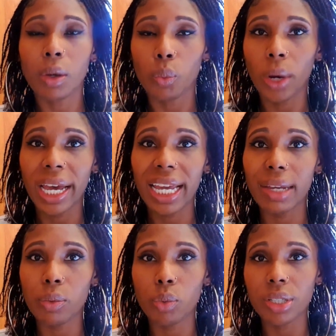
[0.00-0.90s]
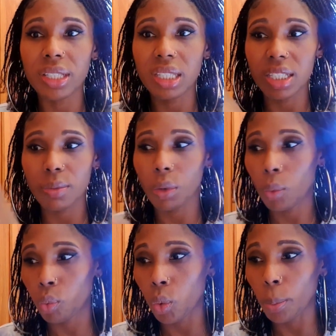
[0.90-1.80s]
where it was this
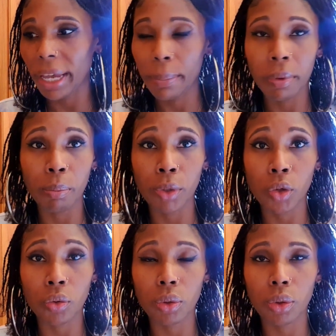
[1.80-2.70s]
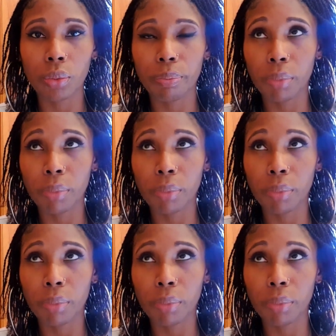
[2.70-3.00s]
wallpaper mural,